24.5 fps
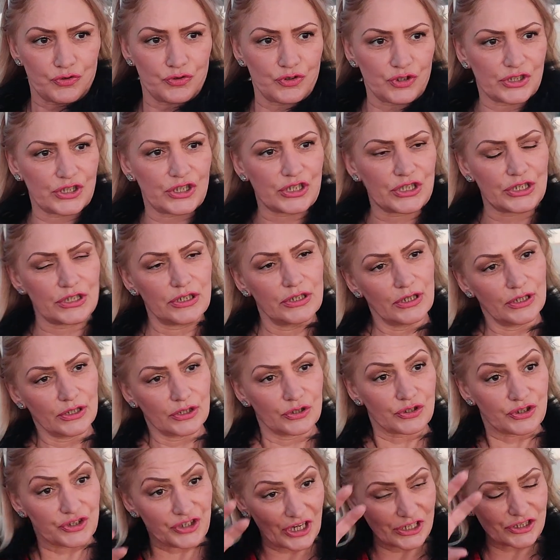Just,
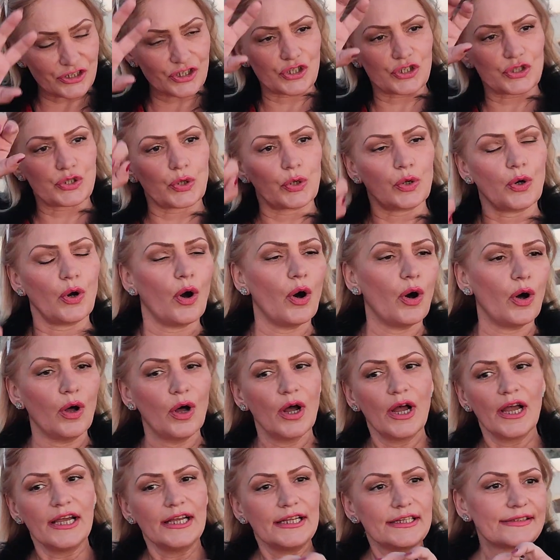just to hold,
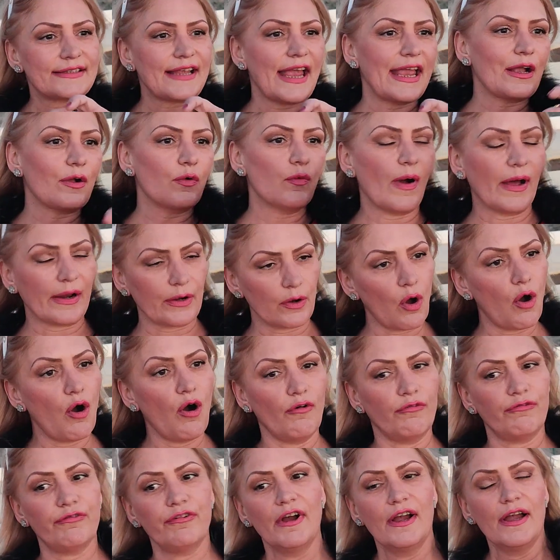take one
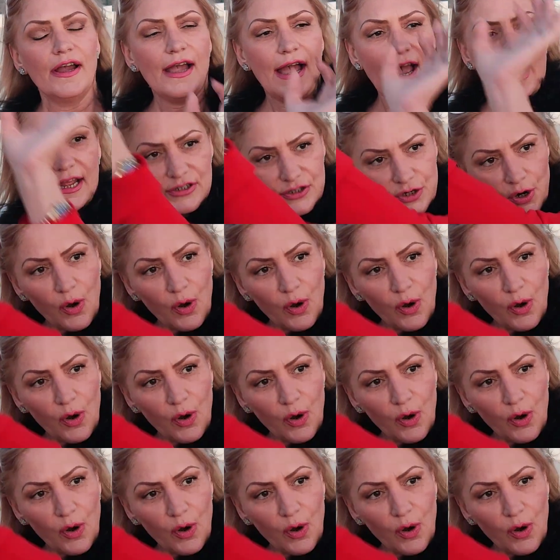off and